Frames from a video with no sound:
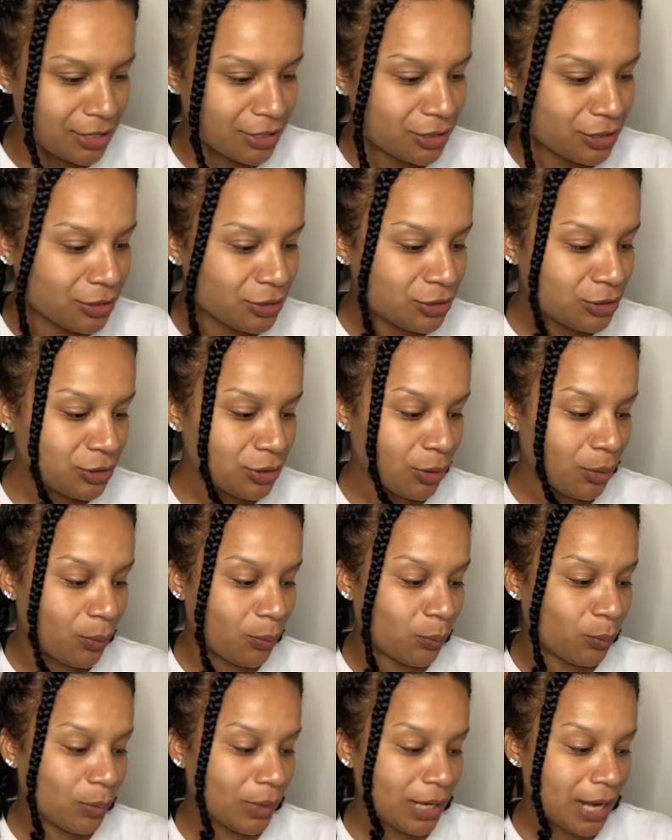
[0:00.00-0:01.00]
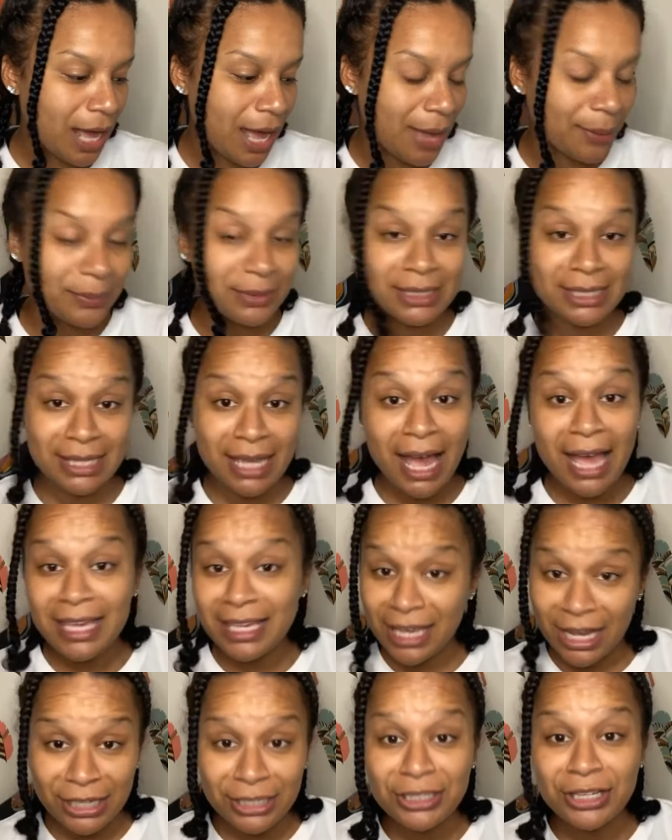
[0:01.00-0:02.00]
So when I was a
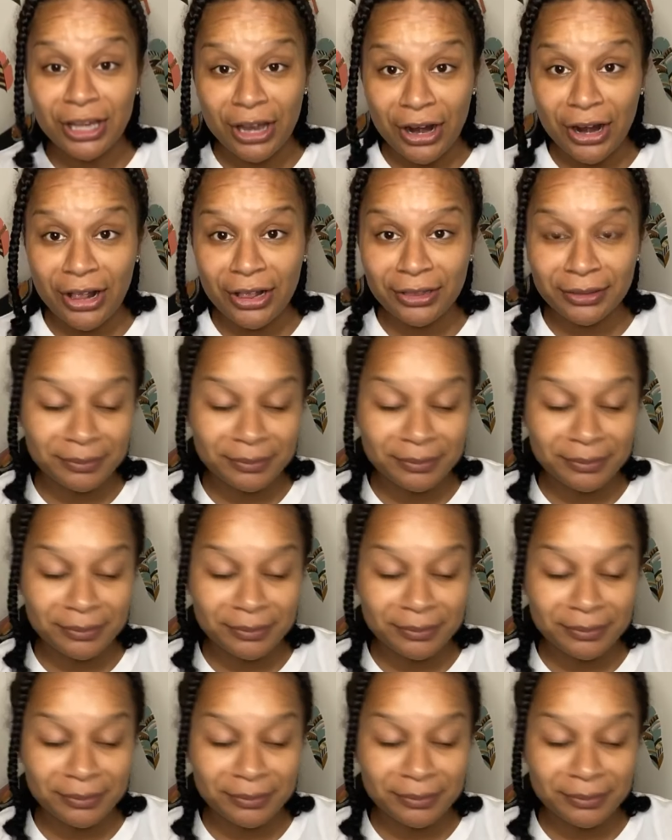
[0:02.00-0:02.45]
young girl,